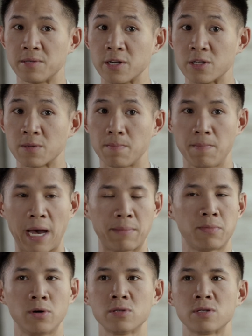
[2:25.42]
there's bad
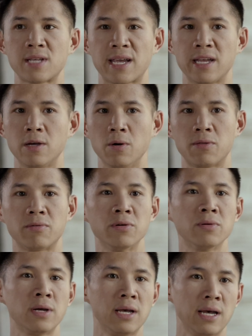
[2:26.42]
proposals that can go
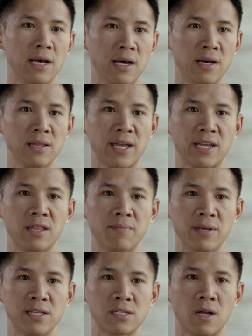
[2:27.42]
through, like in the
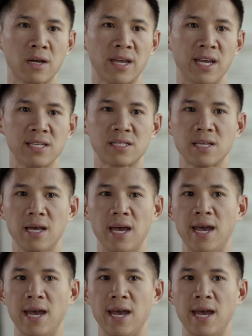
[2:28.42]
Beanstalk case.